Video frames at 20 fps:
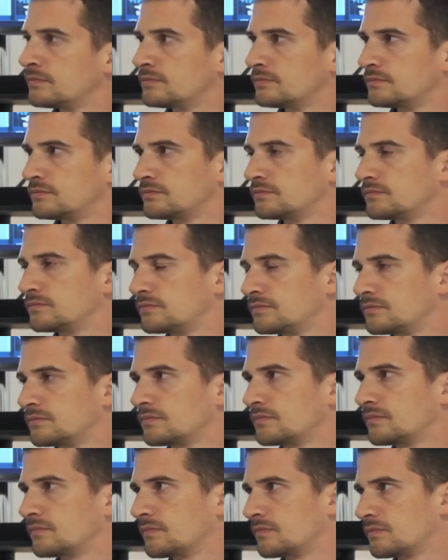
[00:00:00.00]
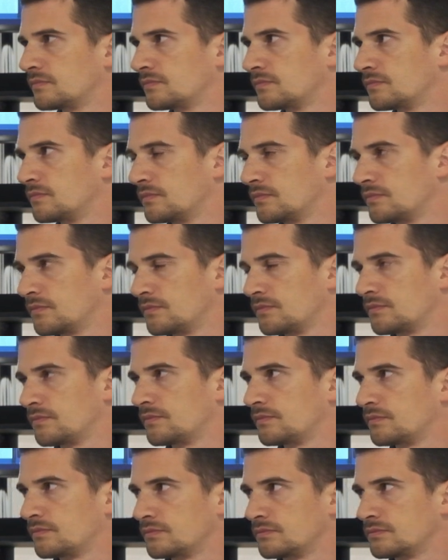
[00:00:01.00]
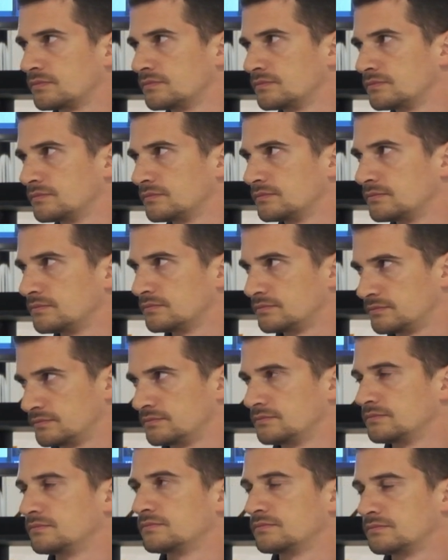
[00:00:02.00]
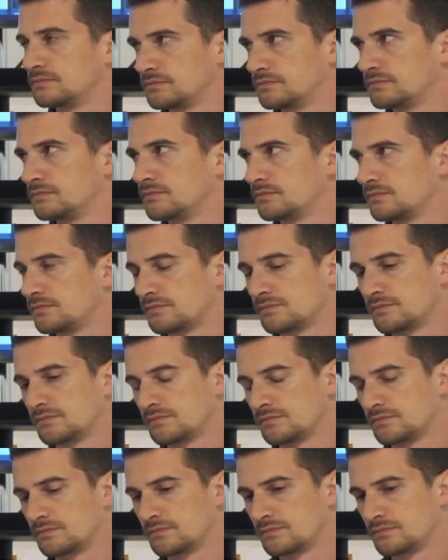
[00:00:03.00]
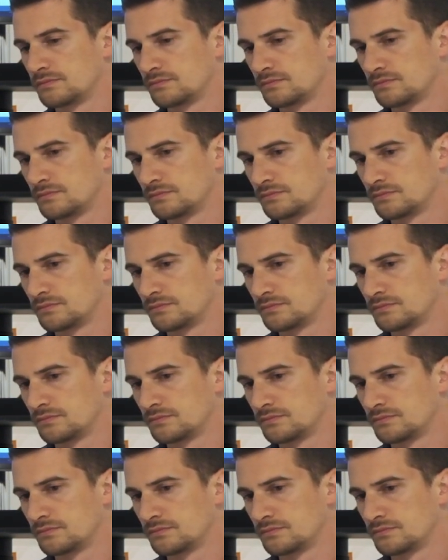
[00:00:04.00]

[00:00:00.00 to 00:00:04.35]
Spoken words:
No words are spoken by the person on screen.